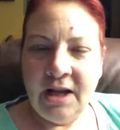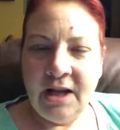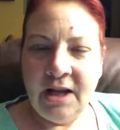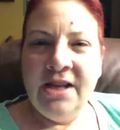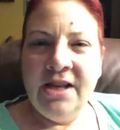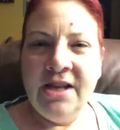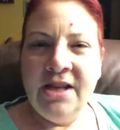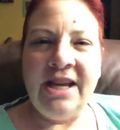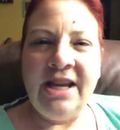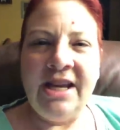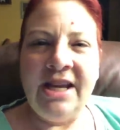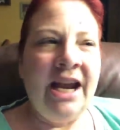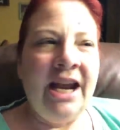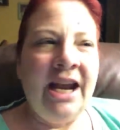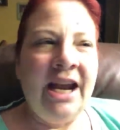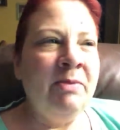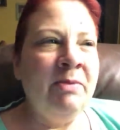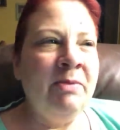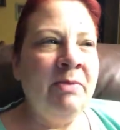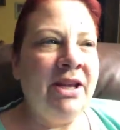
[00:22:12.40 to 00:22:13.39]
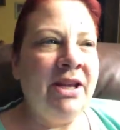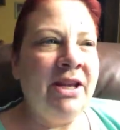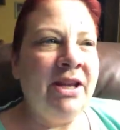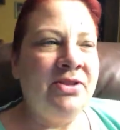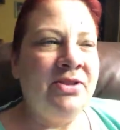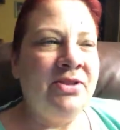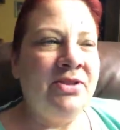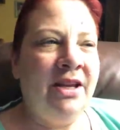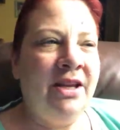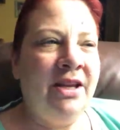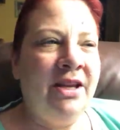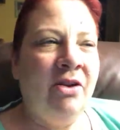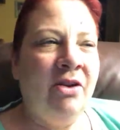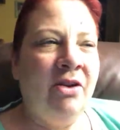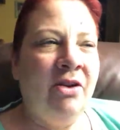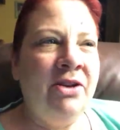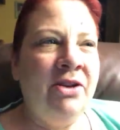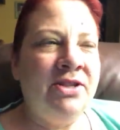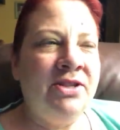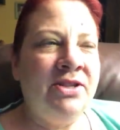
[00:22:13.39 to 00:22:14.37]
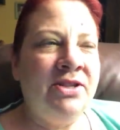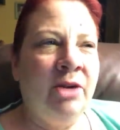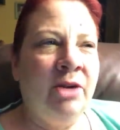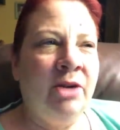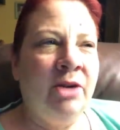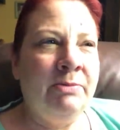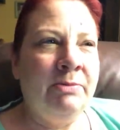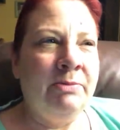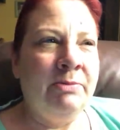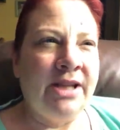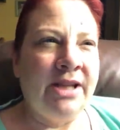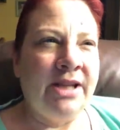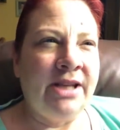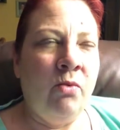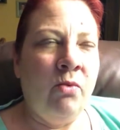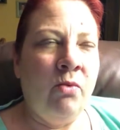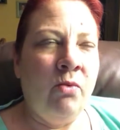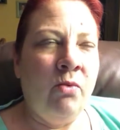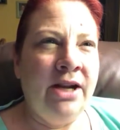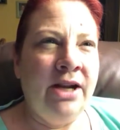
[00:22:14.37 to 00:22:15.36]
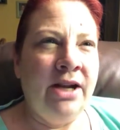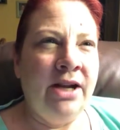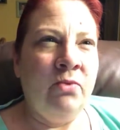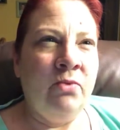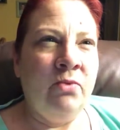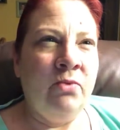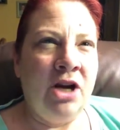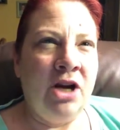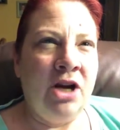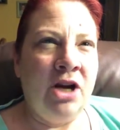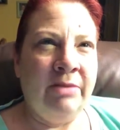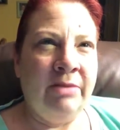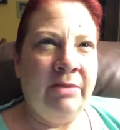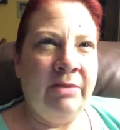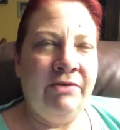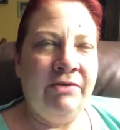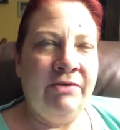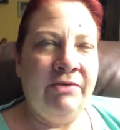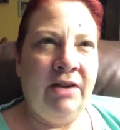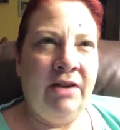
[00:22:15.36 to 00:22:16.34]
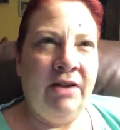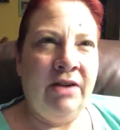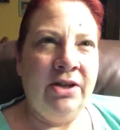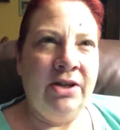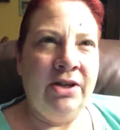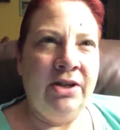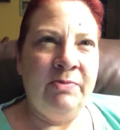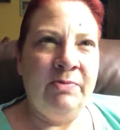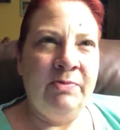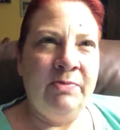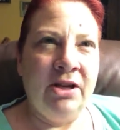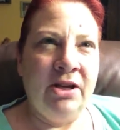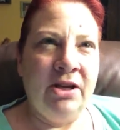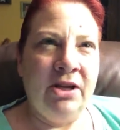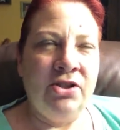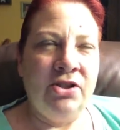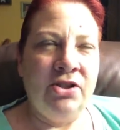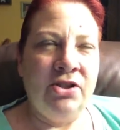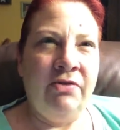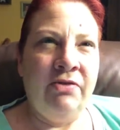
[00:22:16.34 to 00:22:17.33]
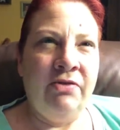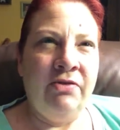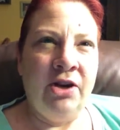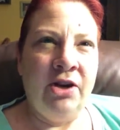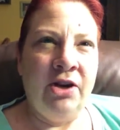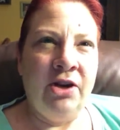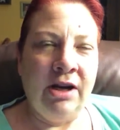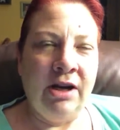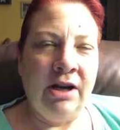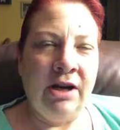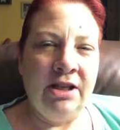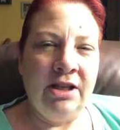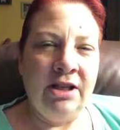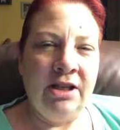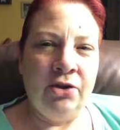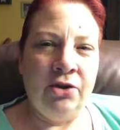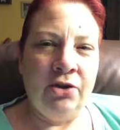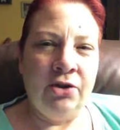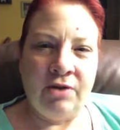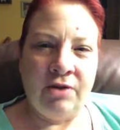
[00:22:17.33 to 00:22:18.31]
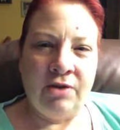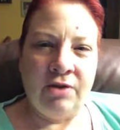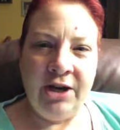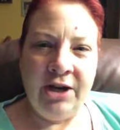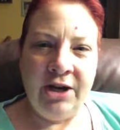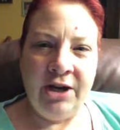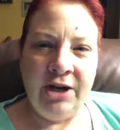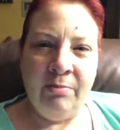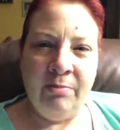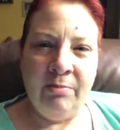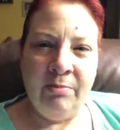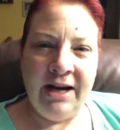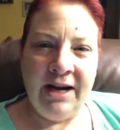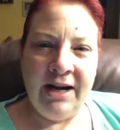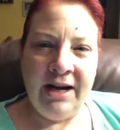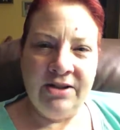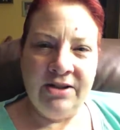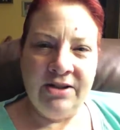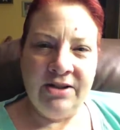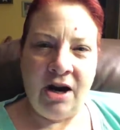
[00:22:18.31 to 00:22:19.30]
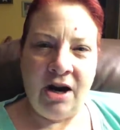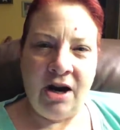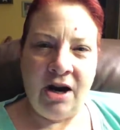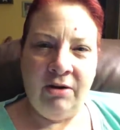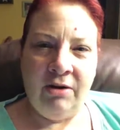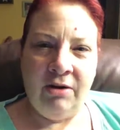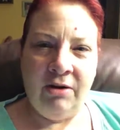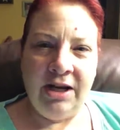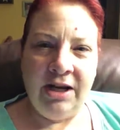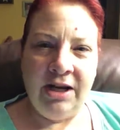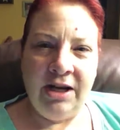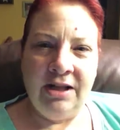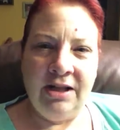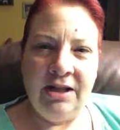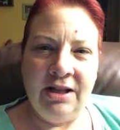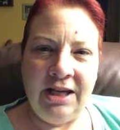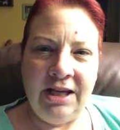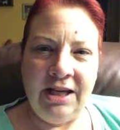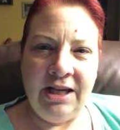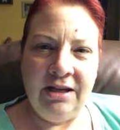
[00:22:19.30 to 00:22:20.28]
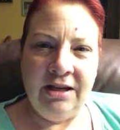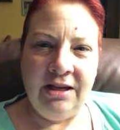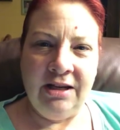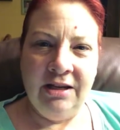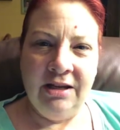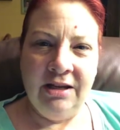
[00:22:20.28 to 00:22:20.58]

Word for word: See, and everybody used to, you know, I used to hear people say, why do you wash them after every use? Because theoretically, you're drying your body that's already clean.